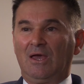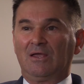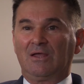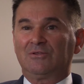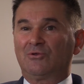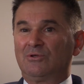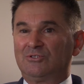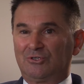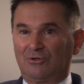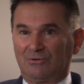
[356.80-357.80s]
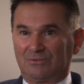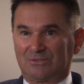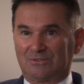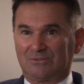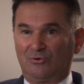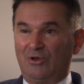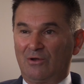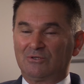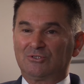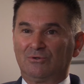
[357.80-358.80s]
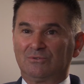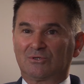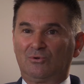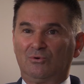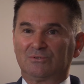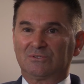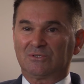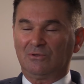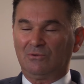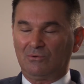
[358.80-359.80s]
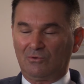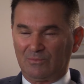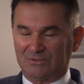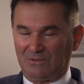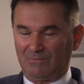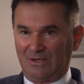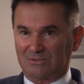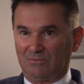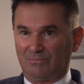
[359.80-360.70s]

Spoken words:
And under-insurance or no insurance causes enormous impacts on